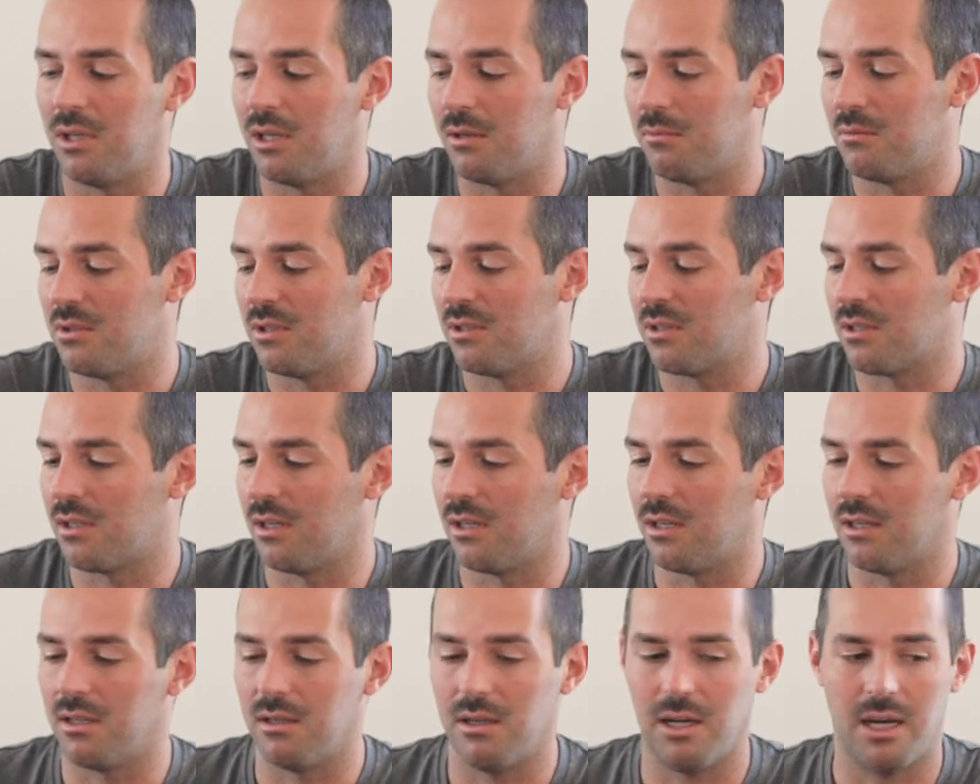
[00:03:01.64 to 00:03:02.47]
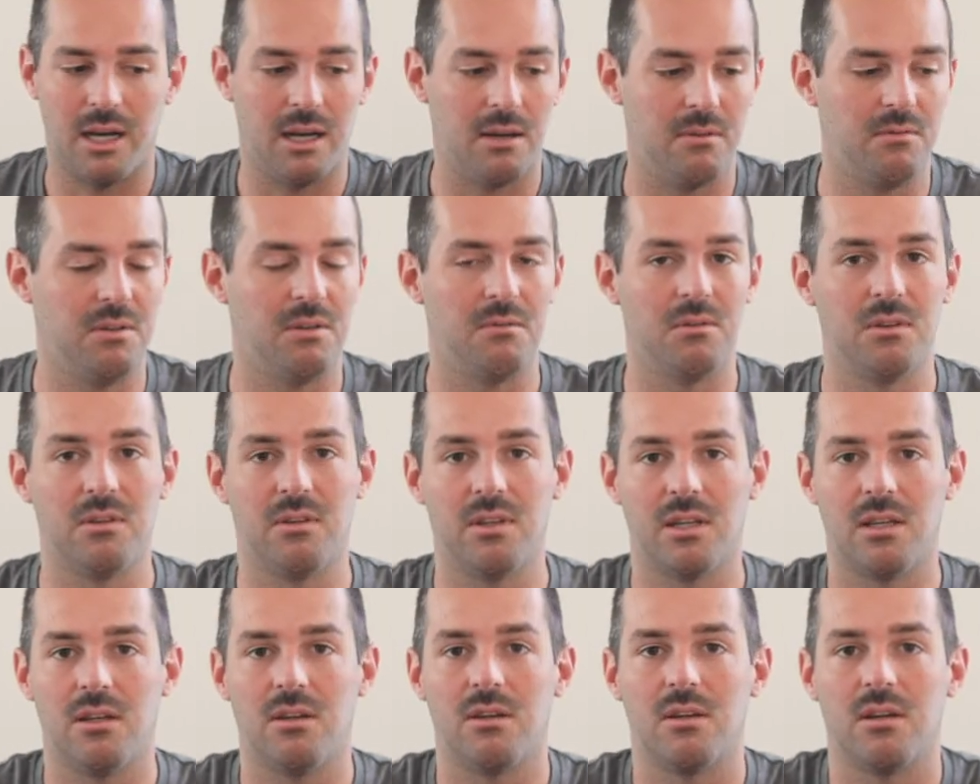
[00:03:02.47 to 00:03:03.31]
me. I'm just gonna have
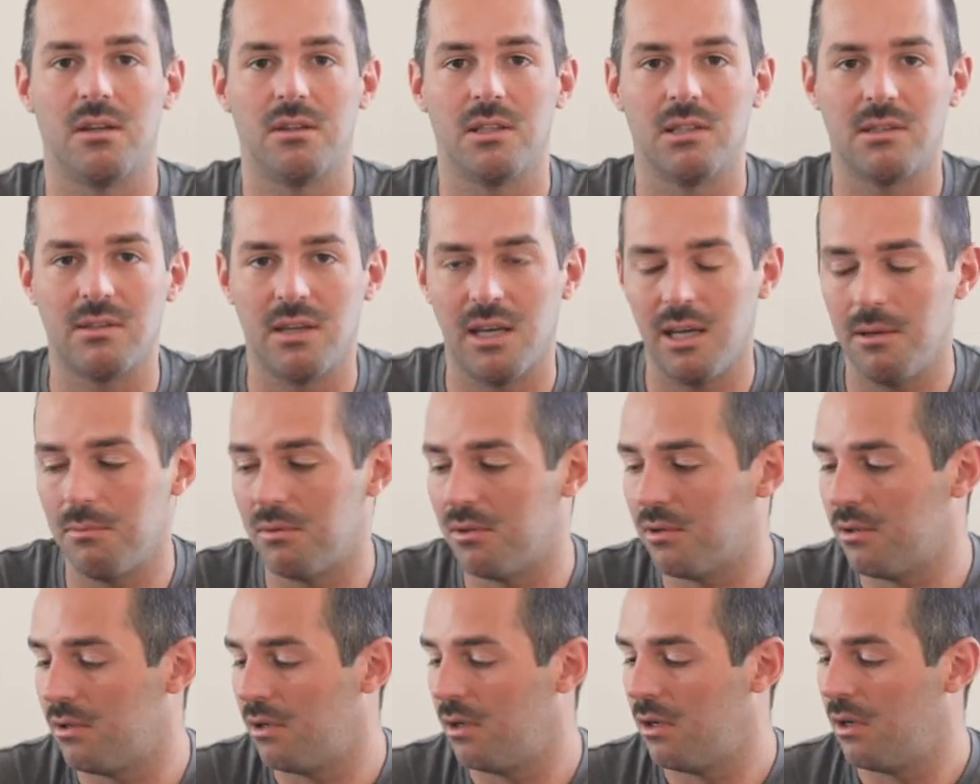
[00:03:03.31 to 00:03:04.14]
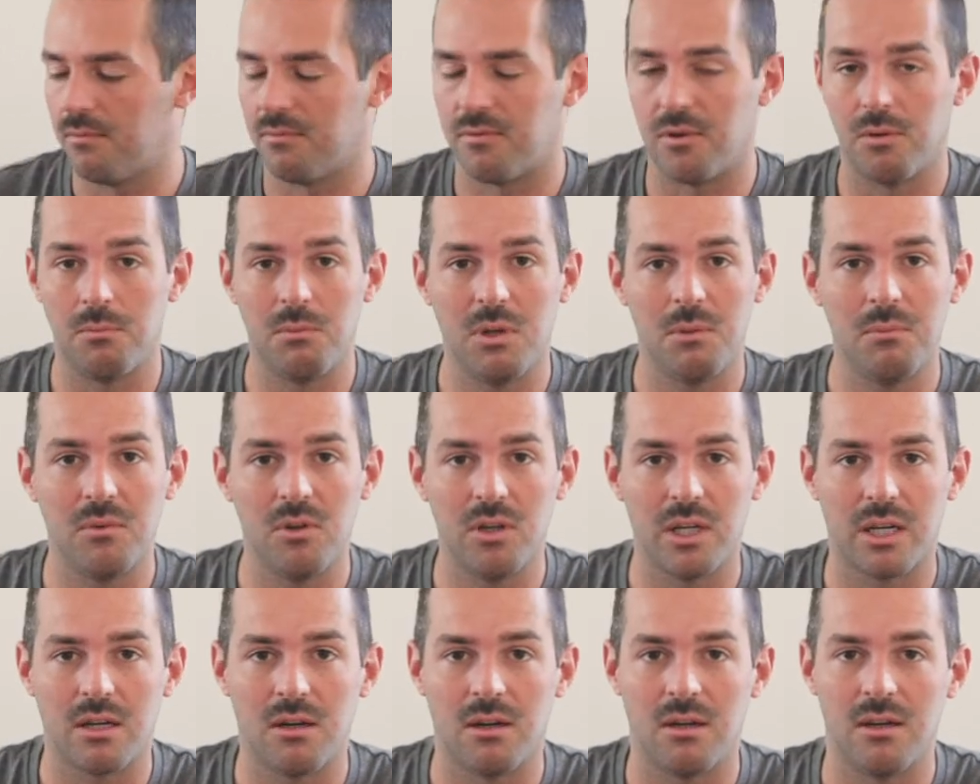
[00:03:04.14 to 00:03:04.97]
everything here on the table. For
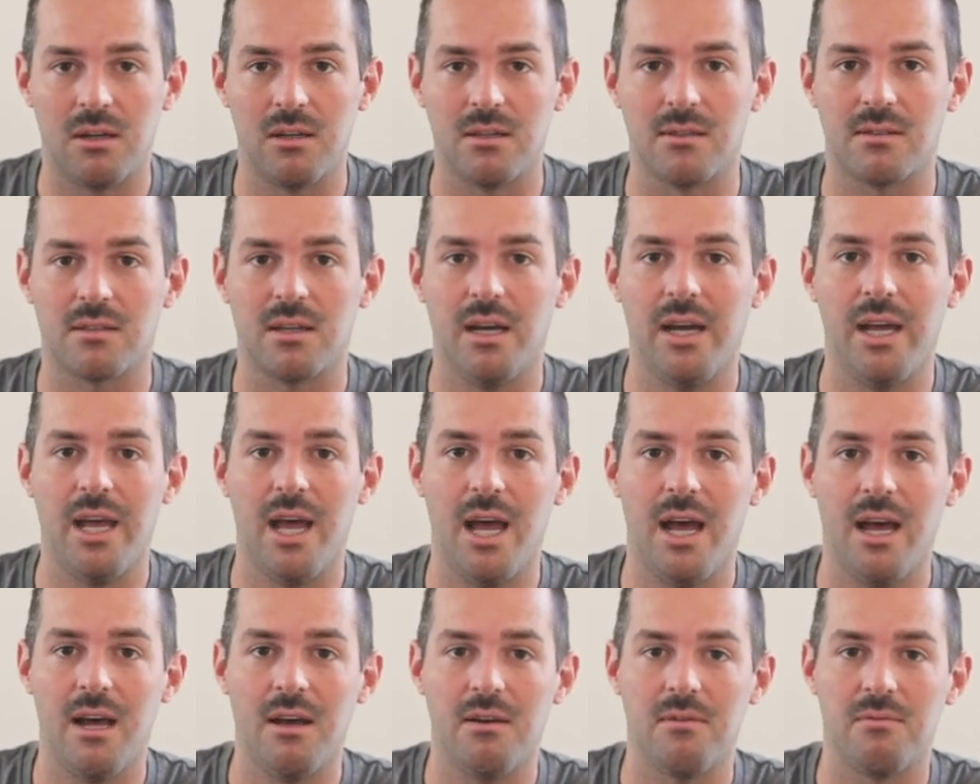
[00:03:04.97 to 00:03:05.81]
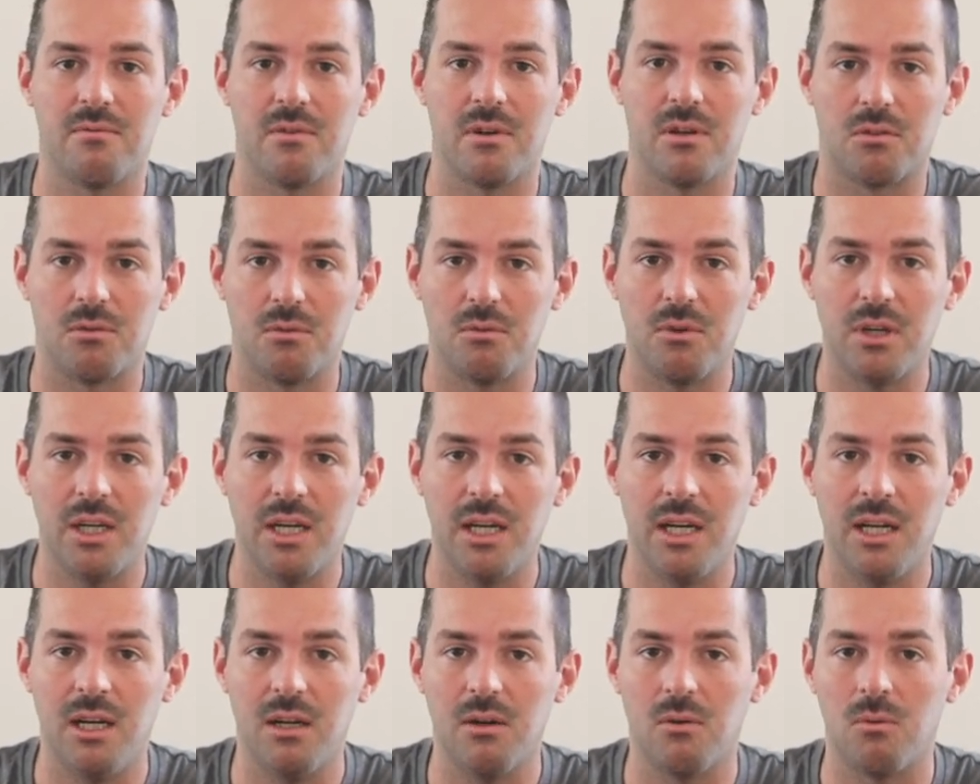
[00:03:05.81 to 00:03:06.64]
memory cards, I have
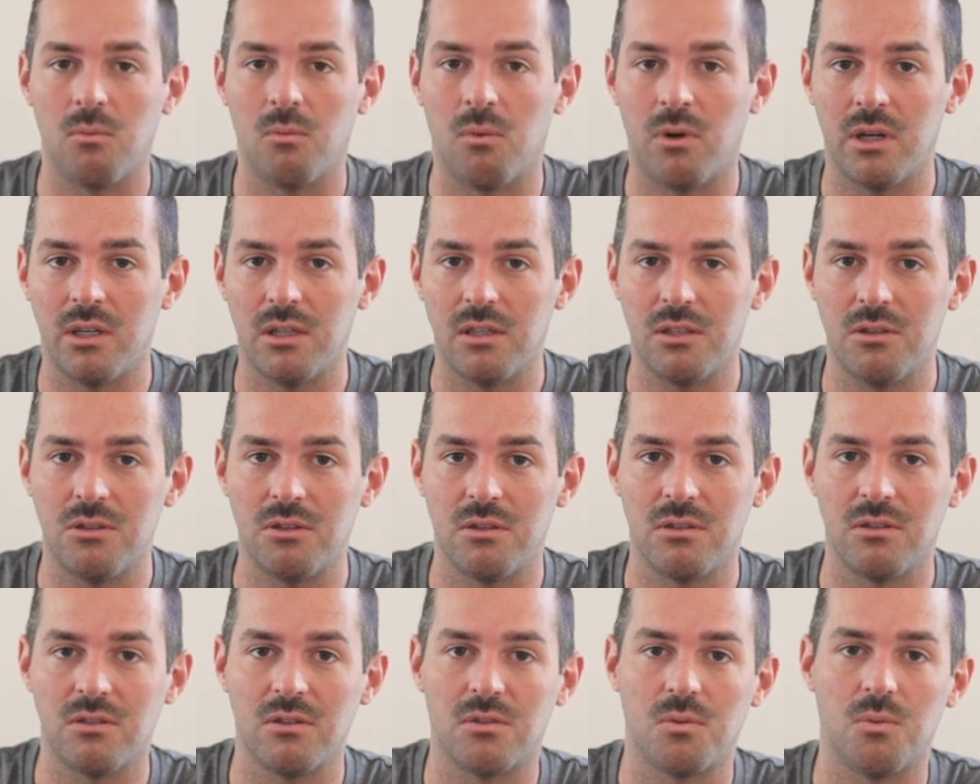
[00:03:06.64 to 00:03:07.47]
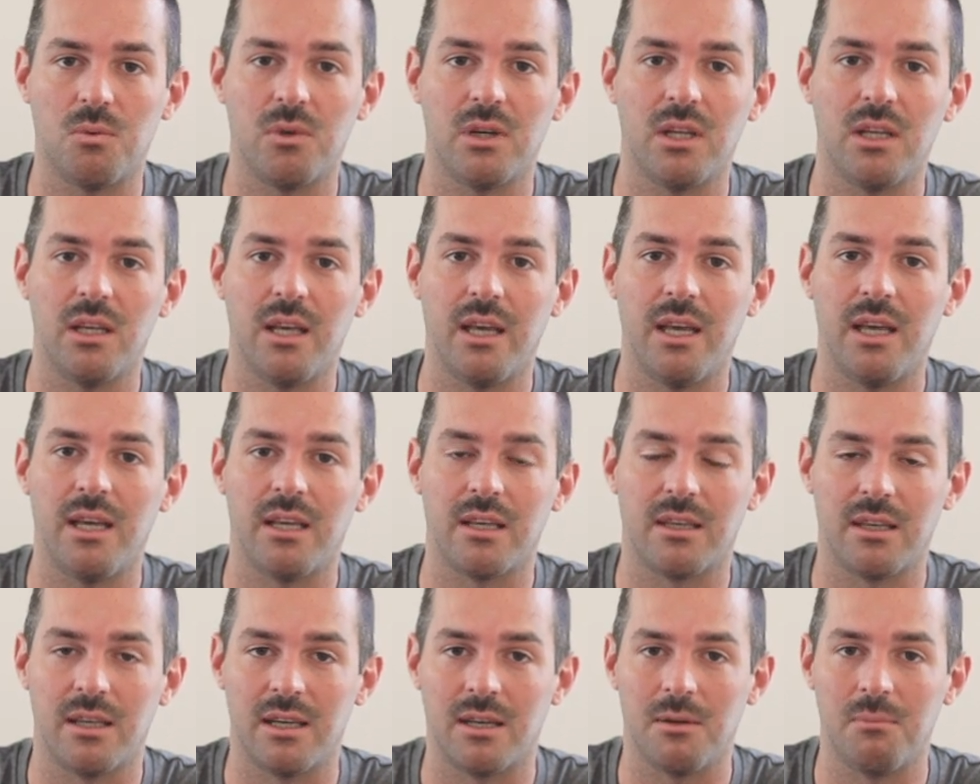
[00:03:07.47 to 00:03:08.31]
3
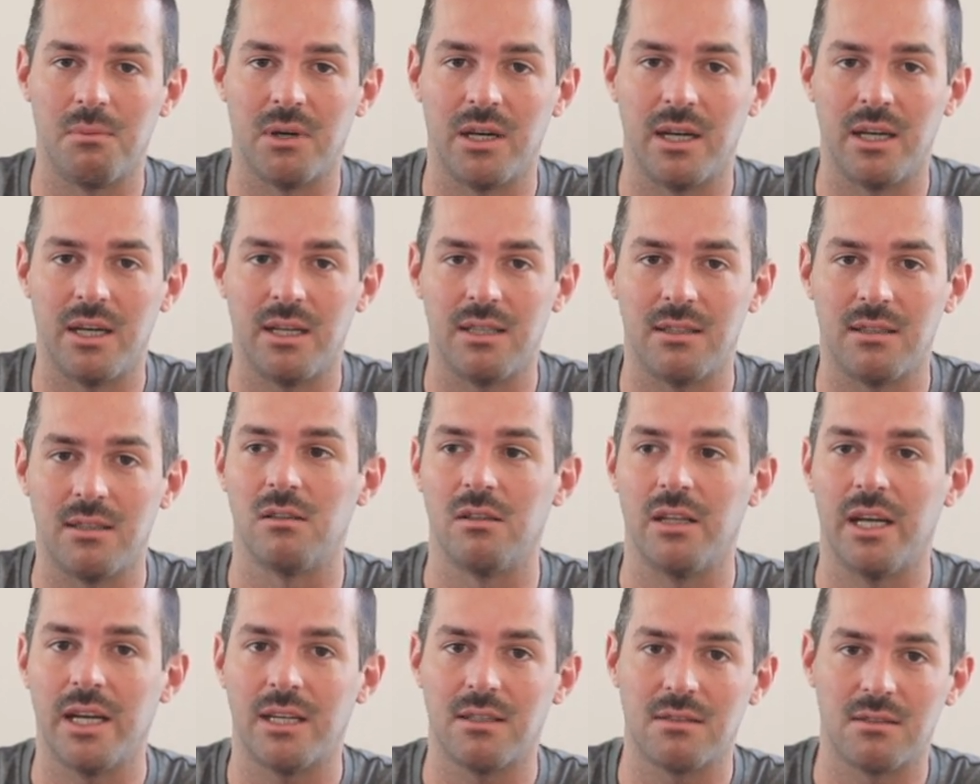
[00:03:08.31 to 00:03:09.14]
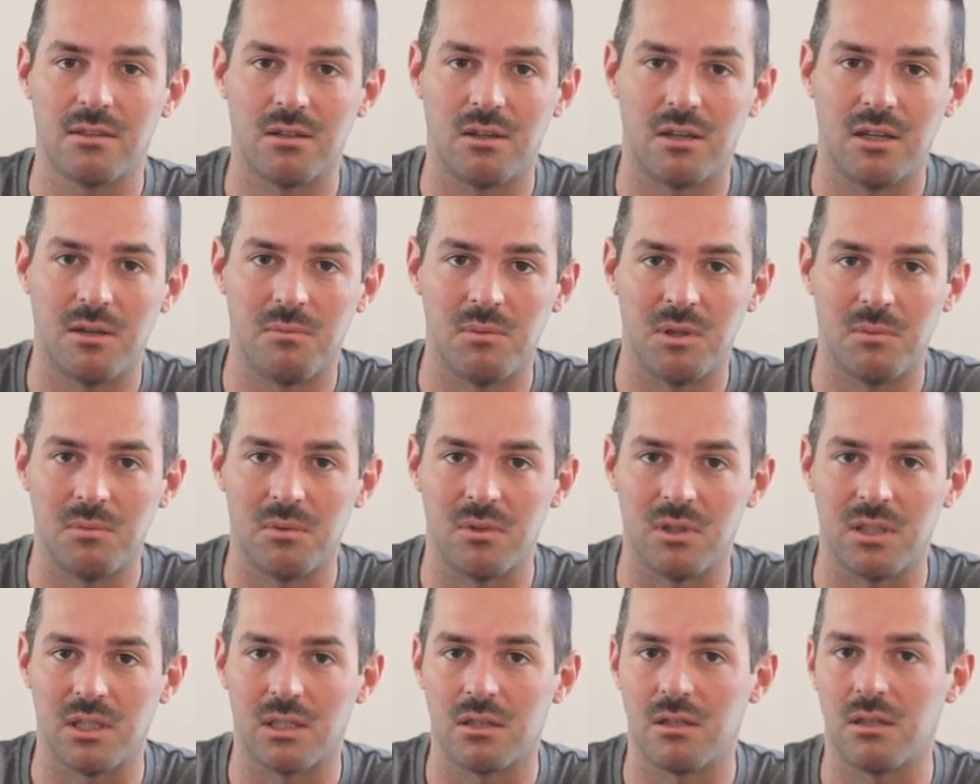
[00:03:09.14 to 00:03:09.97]
128 gigabyte Lexar
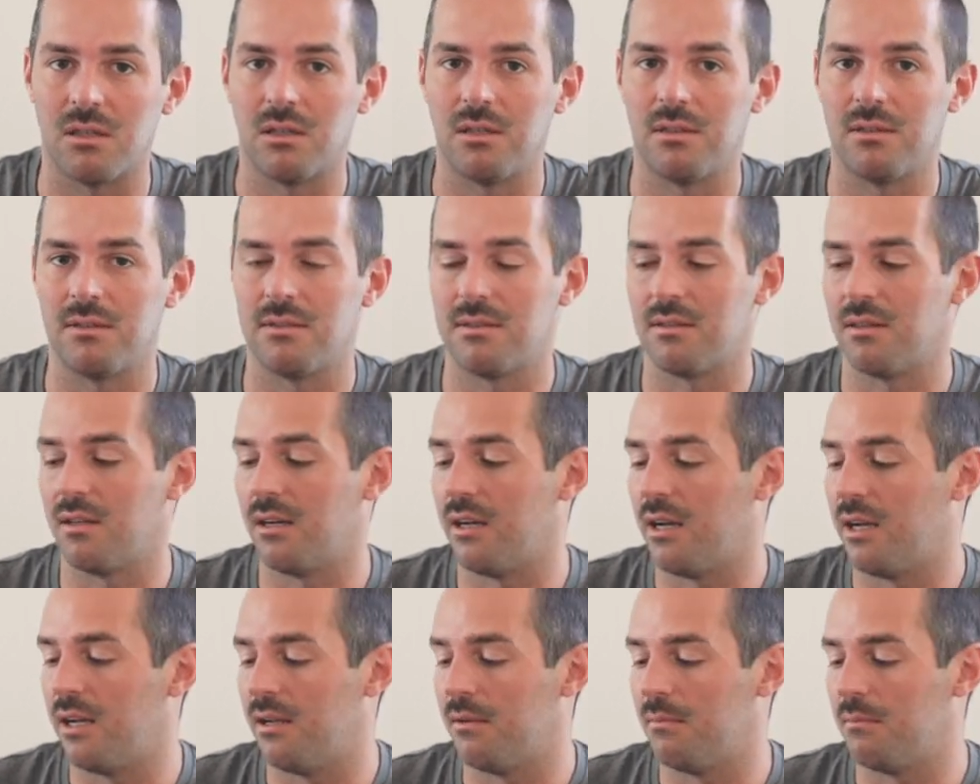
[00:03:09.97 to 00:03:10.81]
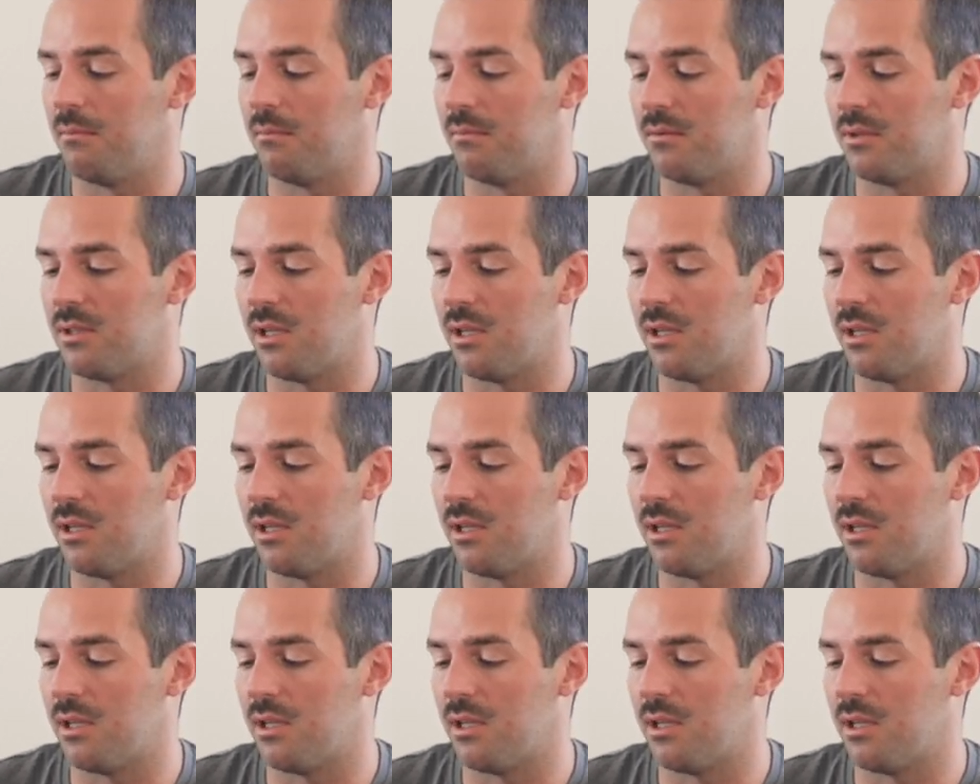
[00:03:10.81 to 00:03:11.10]
memory cards that I'm